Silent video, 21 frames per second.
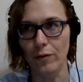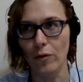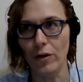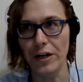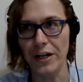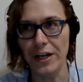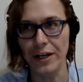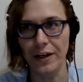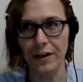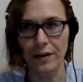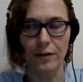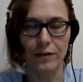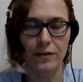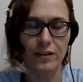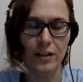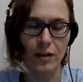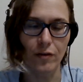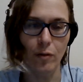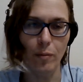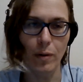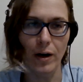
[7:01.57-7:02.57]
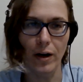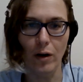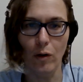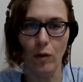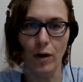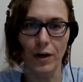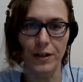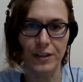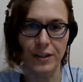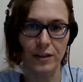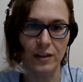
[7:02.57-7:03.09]
reading stuff about it,
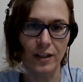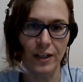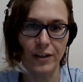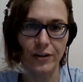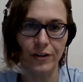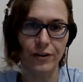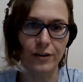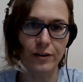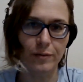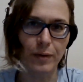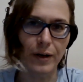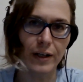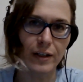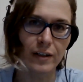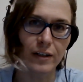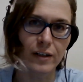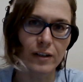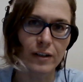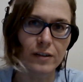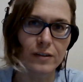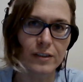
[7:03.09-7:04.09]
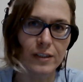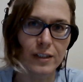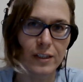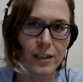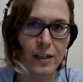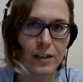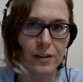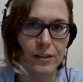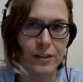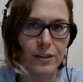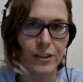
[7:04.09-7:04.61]
watching lectures by clinical
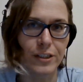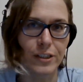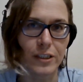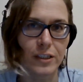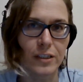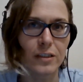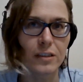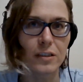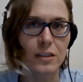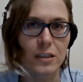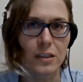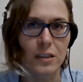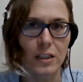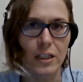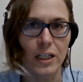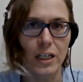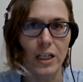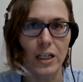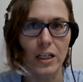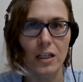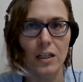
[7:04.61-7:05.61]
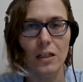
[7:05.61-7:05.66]
psychologists, and like